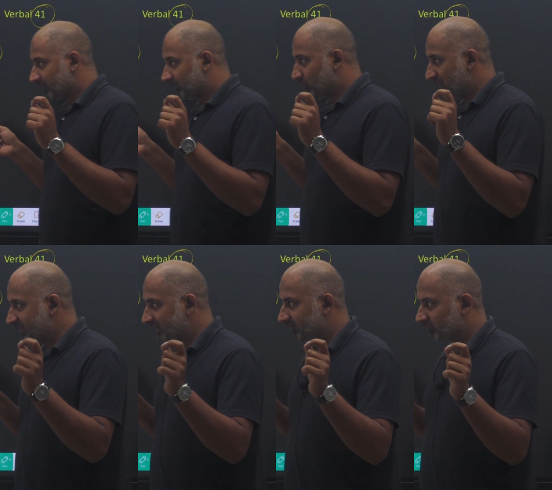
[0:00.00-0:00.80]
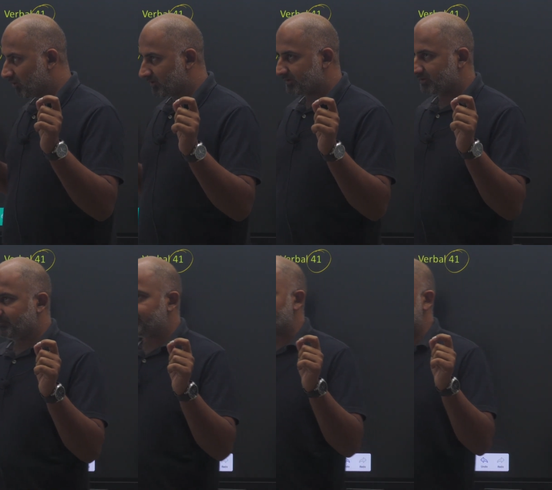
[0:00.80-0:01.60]
one thing is important
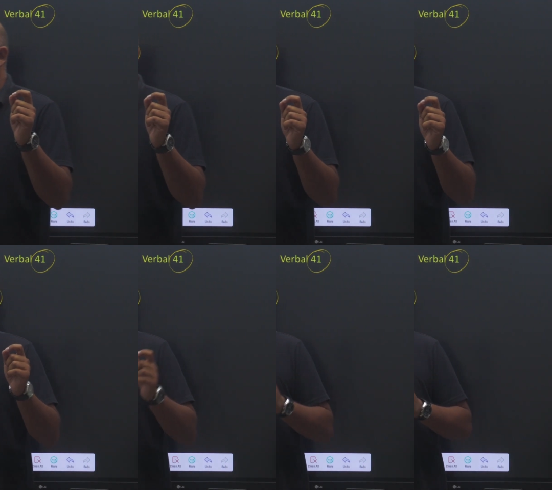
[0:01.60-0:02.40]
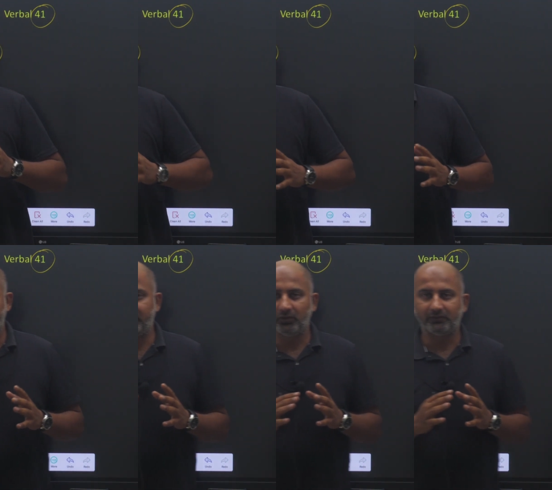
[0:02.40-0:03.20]
here. So when I say first
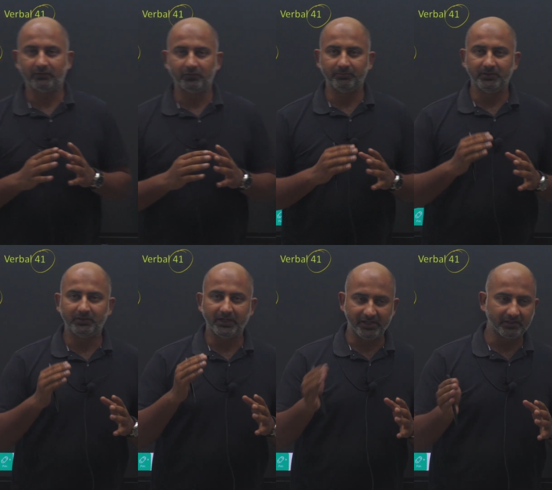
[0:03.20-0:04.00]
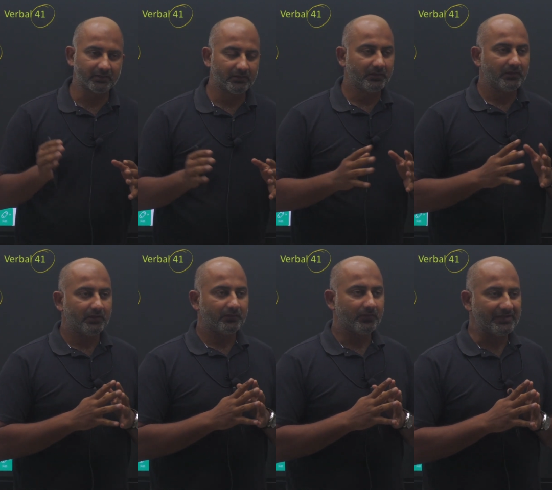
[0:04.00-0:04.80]
10-15 questions should be correct,
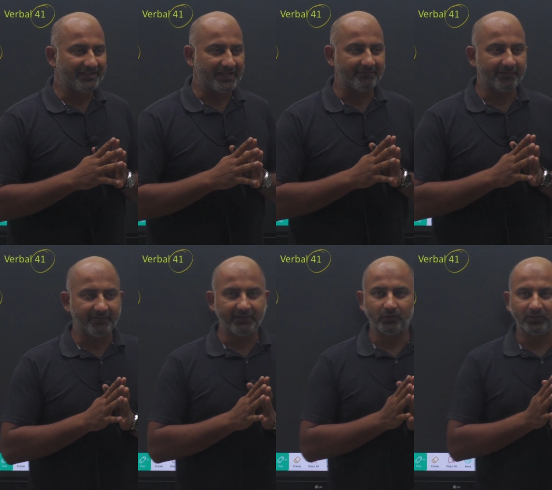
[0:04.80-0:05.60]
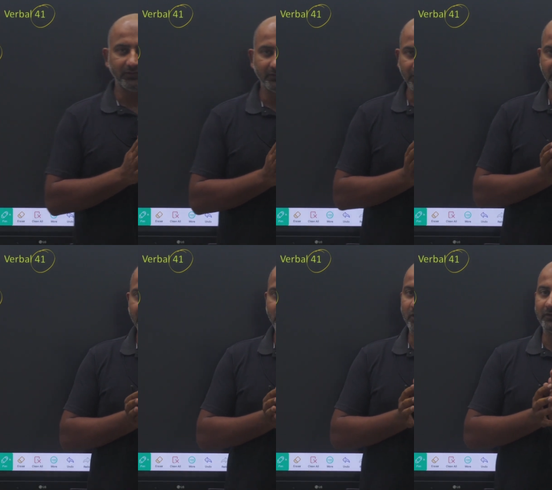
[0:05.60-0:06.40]
so in 10-15 questions you'll
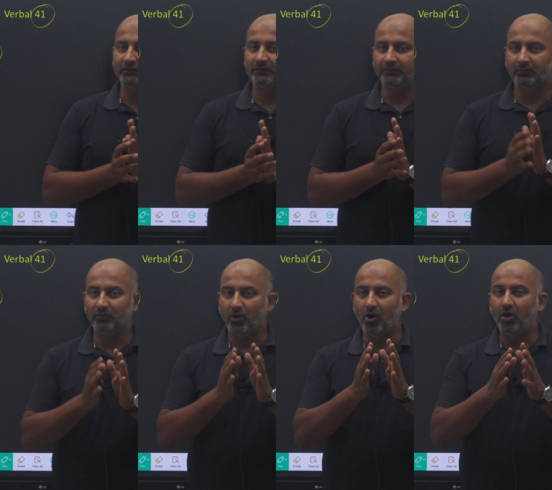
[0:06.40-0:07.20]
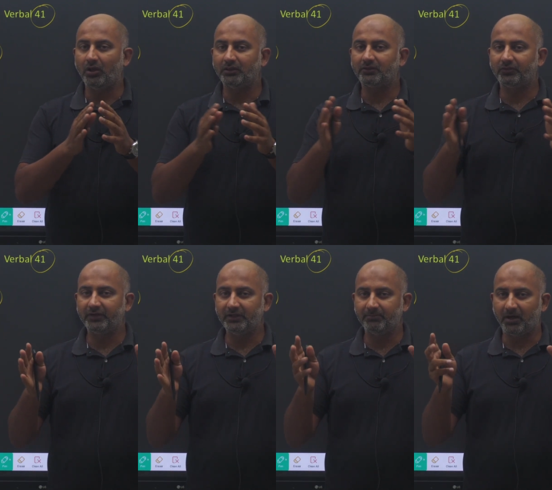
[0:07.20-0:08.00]
get questions from all
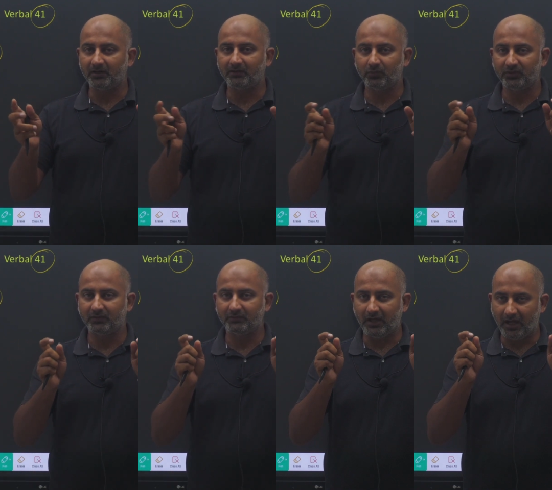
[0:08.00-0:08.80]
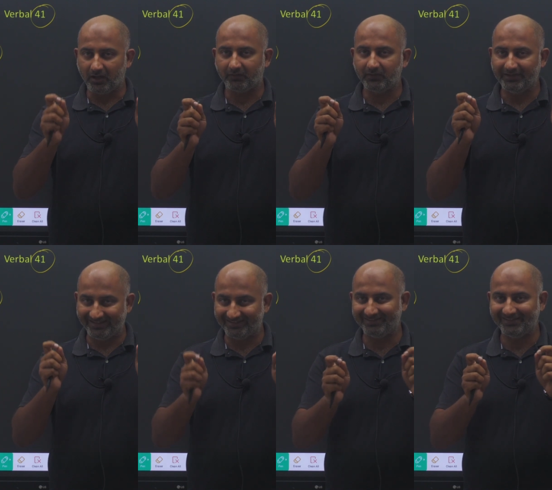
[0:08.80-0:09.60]
3 parts, which is
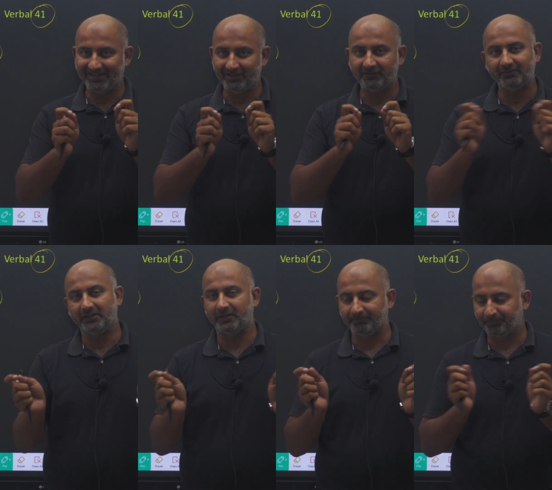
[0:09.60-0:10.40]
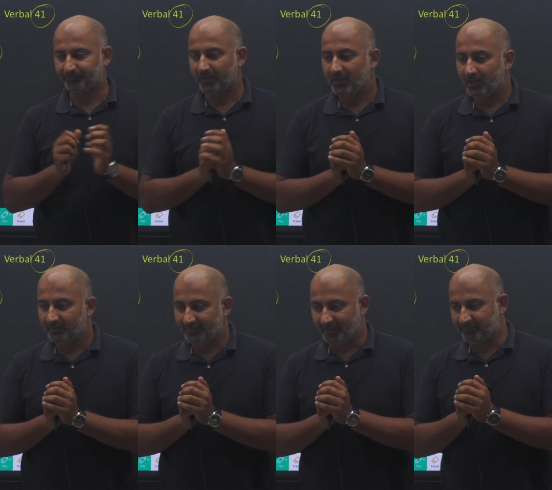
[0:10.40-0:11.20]
RC, SC and CR.
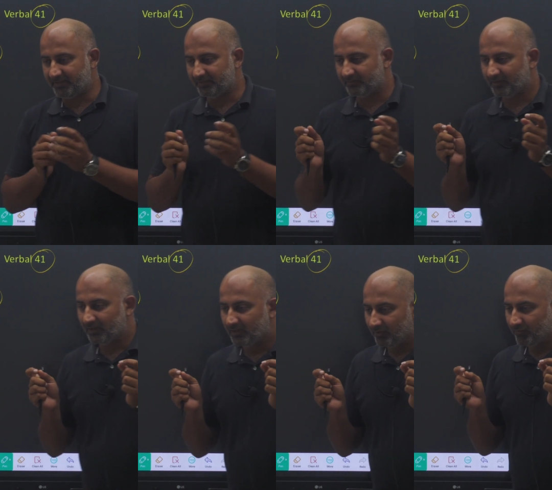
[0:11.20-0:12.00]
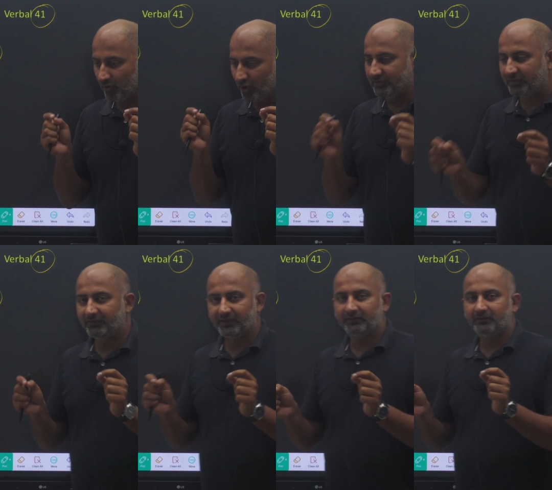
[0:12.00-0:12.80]
That means for all
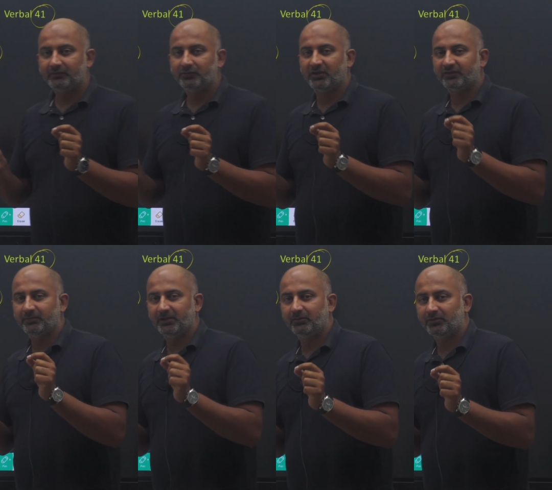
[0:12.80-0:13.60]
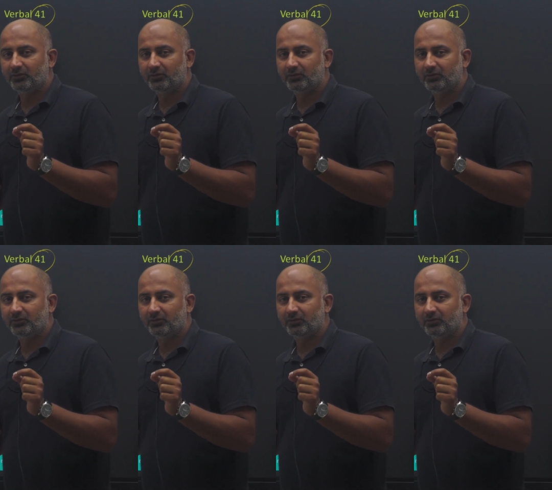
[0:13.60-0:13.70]
three sections, you must be able to